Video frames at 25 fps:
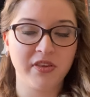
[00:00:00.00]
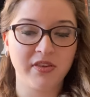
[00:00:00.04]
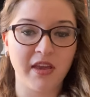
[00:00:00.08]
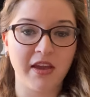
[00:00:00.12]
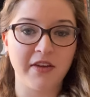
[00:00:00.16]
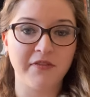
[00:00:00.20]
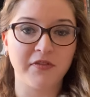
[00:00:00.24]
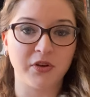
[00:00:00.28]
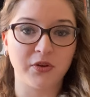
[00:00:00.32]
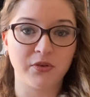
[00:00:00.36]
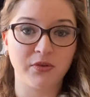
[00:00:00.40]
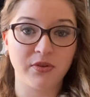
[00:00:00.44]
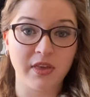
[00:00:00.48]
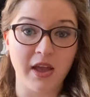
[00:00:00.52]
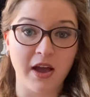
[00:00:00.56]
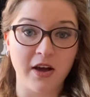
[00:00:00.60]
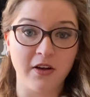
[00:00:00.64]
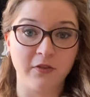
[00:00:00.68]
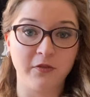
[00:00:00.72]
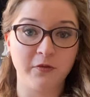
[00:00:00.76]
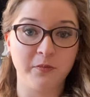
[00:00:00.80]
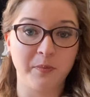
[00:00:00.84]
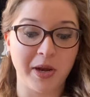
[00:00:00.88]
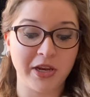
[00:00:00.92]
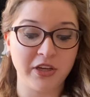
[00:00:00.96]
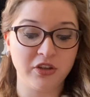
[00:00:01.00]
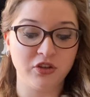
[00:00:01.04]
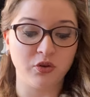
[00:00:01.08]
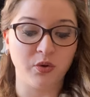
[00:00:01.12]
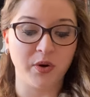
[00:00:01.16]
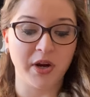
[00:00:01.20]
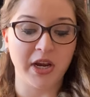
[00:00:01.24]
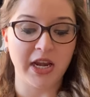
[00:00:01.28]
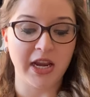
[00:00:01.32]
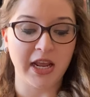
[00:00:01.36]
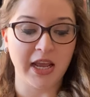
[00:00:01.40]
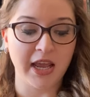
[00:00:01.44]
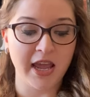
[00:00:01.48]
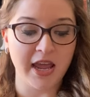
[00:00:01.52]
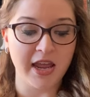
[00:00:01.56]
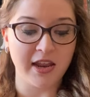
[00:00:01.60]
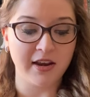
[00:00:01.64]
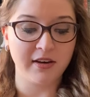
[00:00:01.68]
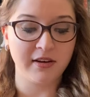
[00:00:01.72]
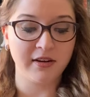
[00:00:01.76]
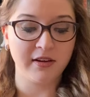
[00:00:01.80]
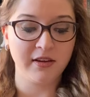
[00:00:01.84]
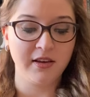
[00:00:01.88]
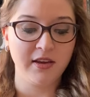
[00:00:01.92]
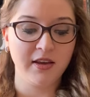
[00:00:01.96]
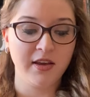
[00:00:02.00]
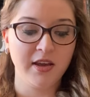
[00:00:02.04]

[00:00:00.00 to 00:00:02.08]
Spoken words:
save yourself by joining in.